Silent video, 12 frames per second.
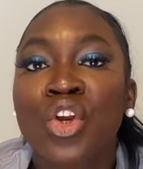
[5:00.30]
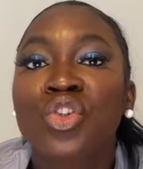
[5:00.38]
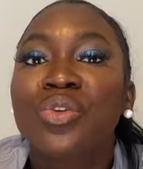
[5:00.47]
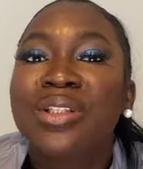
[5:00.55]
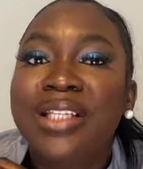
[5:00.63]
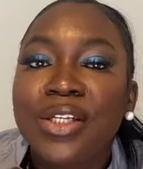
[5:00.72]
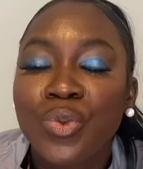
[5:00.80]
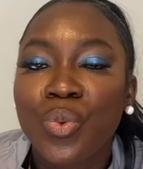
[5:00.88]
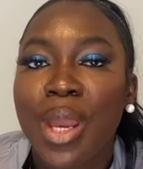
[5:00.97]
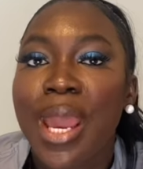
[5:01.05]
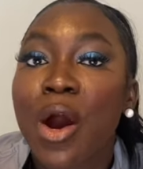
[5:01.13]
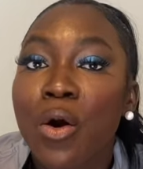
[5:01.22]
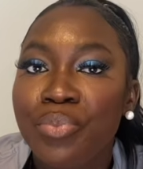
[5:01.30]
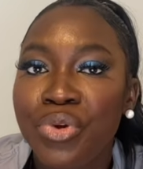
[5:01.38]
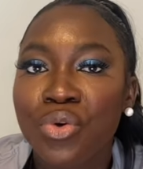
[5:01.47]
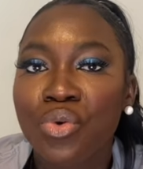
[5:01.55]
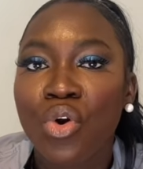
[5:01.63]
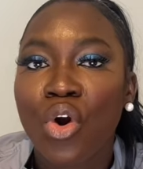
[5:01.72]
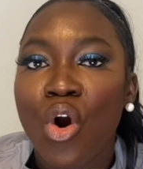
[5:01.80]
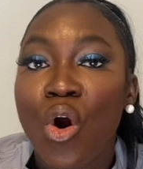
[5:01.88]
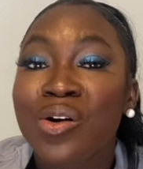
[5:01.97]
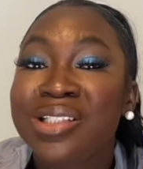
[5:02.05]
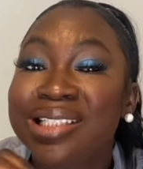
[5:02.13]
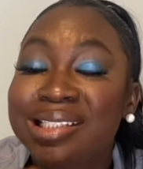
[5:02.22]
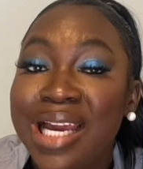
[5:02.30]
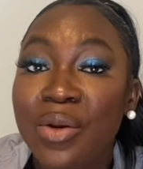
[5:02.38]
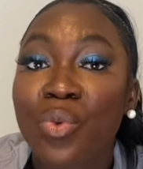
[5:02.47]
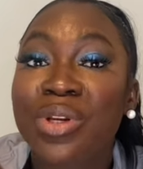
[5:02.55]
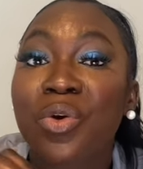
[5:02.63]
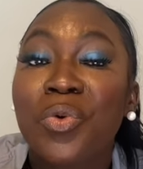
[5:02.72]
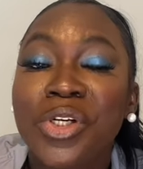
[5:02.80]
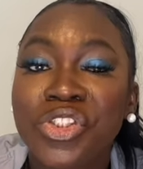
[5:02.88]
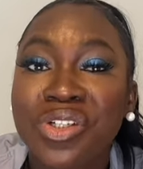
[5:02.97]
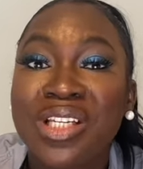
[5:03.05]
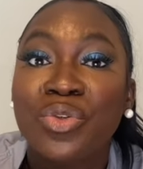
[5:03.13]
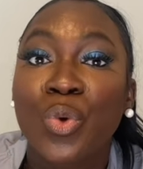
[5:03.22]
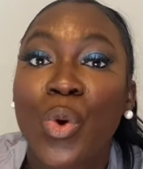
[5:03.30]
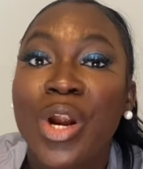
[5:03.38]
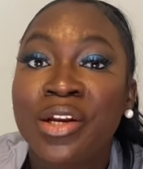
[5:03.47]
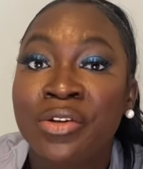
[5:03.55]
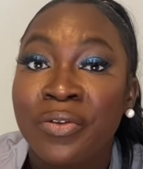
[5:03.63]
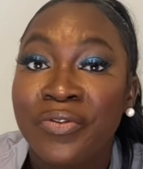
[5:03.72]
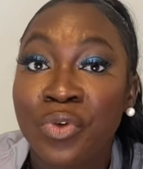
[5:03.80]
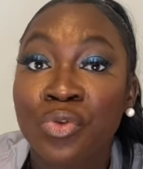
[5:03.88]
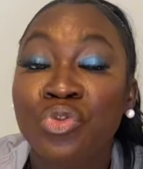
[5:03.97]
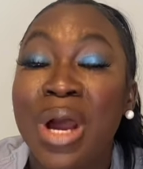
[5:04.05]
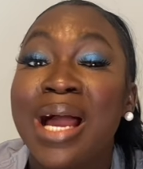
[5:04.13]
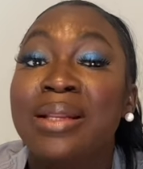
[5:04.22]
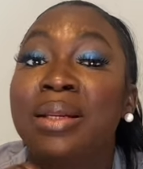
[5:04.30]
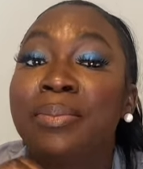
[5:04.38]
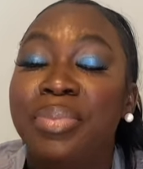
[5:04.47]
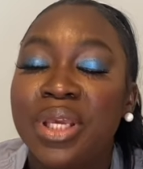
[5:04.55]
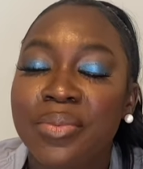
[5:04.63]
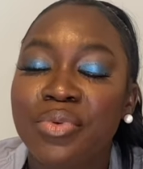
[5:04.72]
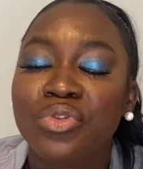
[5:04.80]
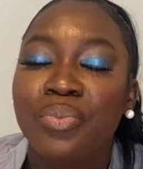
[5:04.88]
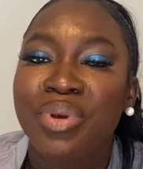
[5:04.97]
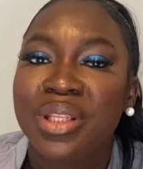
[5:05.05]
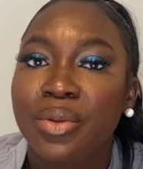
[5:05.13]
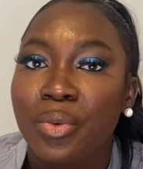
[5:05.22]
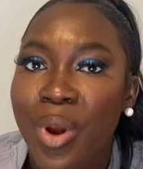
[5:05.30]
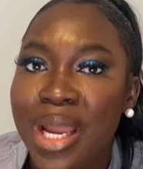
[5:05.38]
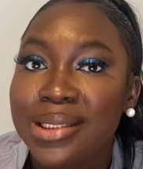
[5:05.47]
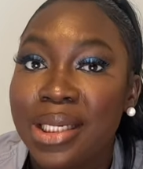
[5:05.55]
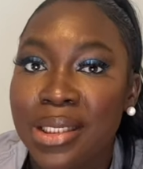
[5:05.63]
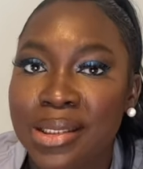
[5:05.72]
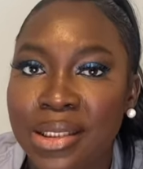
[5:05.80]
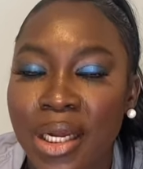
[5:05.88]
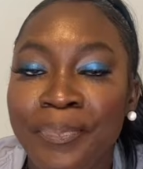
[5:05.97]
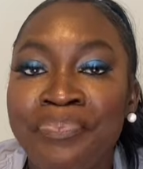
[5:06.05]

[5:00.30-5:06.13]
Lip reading: So this will help you understand what the question is requiring of you and be able to pick the right answer.